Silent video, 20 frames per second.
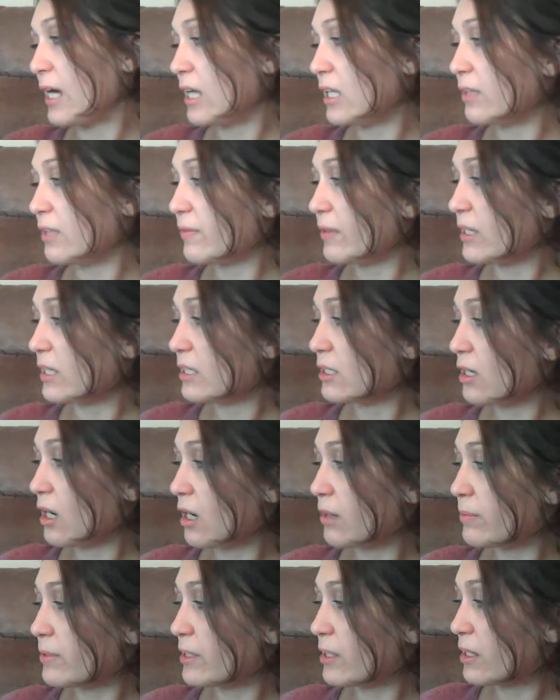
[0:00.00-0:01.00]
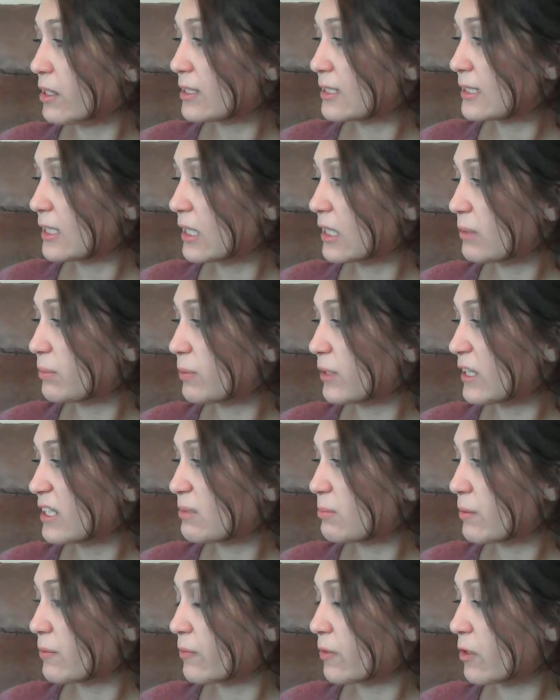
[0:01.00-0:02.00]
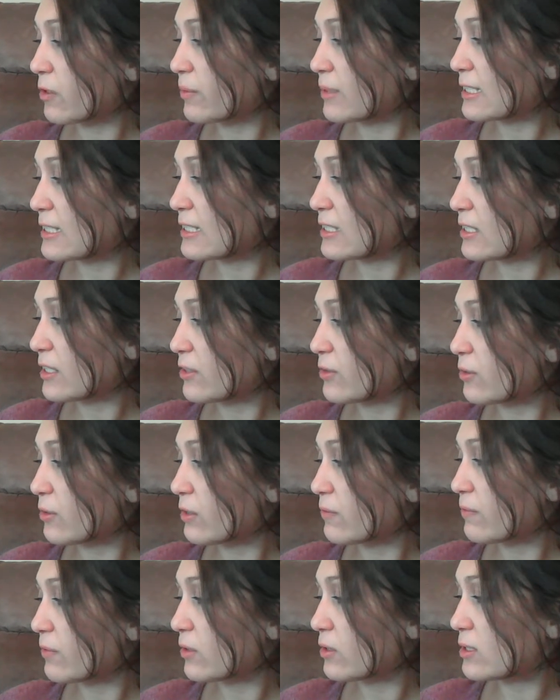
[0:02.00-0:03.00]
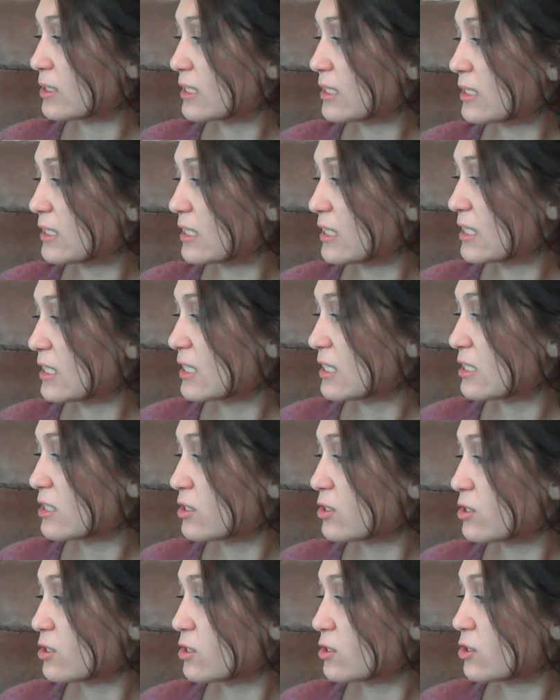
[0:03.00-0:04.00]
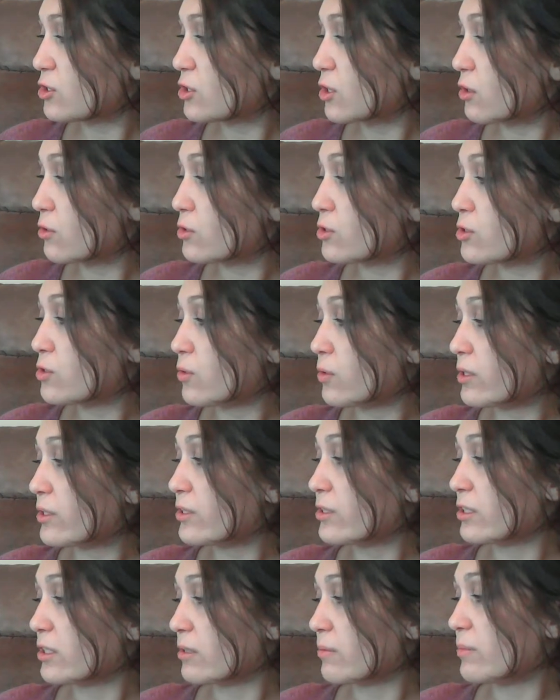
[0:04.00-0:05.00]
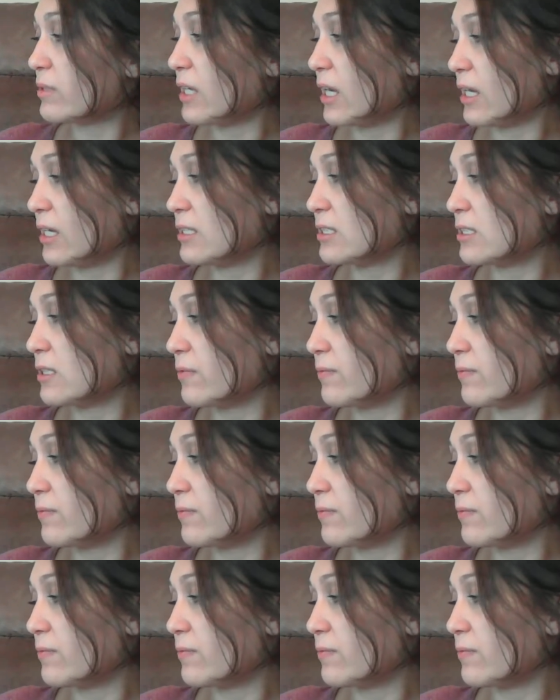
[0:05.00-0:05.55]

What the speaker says: elevated carbon dioxide, plants performing C3 photosynthesis show short-term gains of